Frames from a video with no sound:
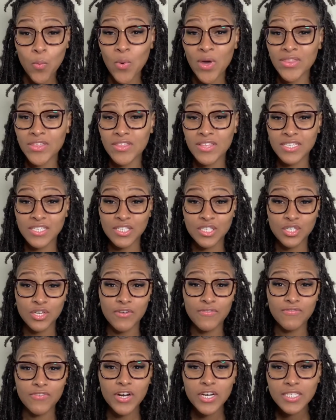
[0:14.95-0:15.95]
whether this is your
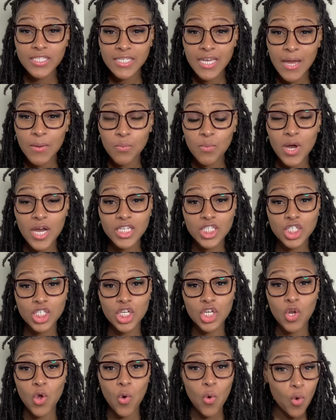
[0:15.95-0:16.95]
first time
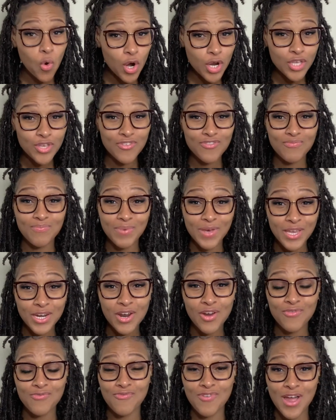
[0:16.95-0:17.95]
watching or you've been
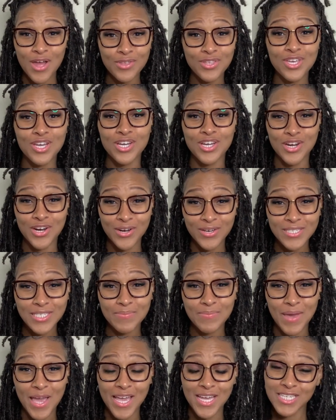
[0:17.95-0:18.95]
around your girl's
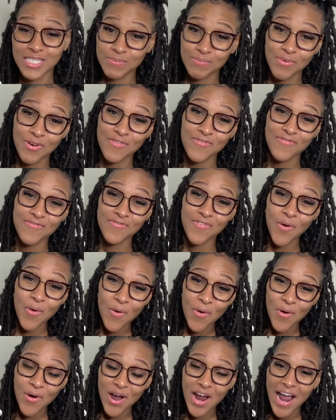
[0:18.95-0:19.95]
page
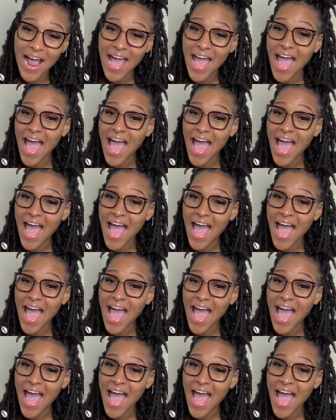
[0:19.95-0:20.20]
before.